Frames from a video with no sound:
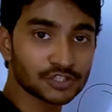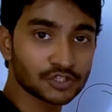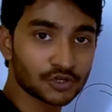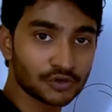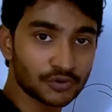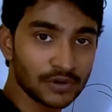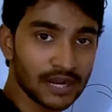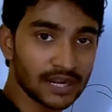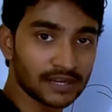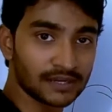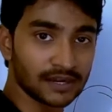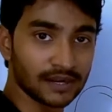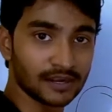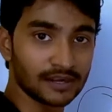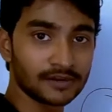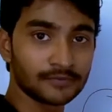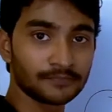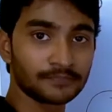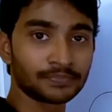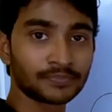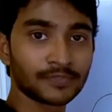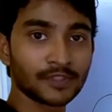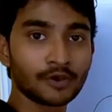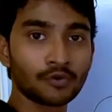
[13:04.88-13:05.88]
is
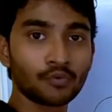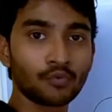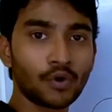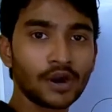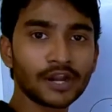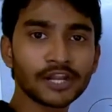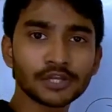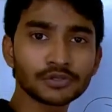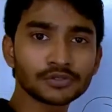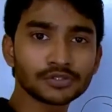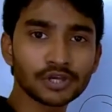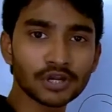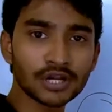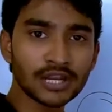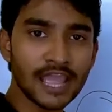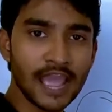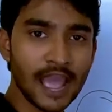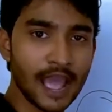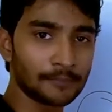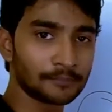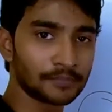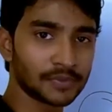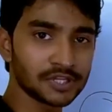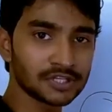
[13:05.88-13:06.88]
created, what usually
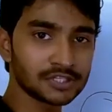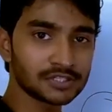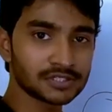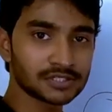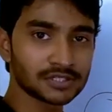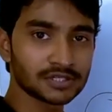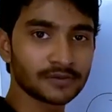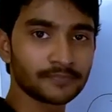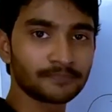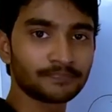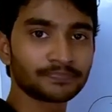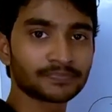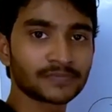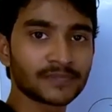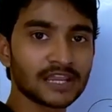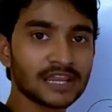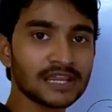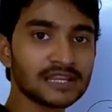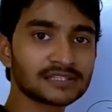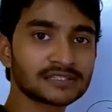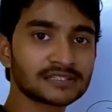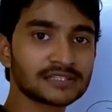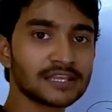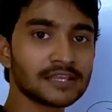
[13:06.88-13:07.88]
happens
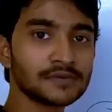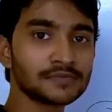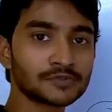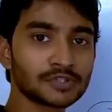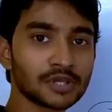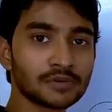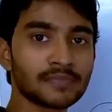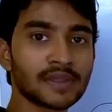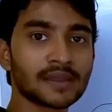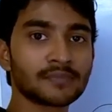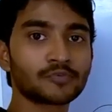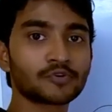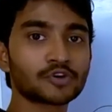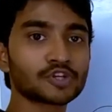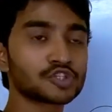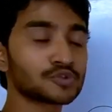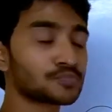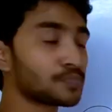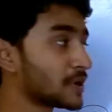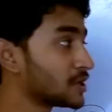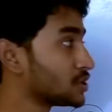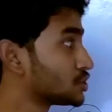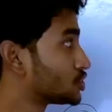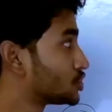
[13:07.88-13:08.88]
is gives the memory
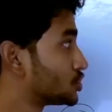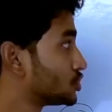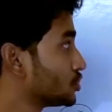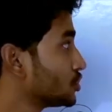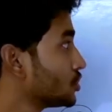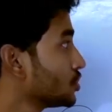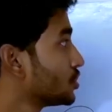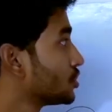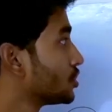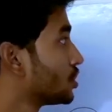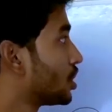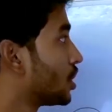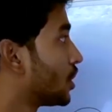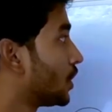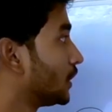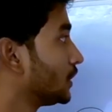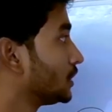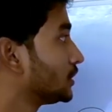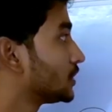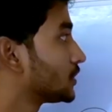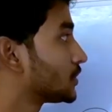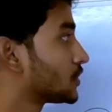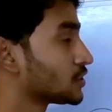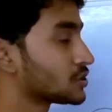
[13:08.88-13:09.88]
space to
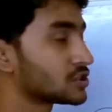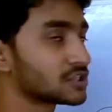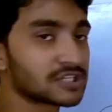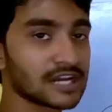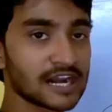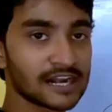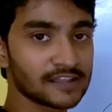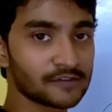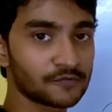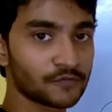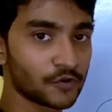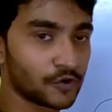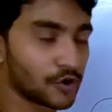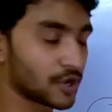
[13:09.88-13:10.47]
all the non-static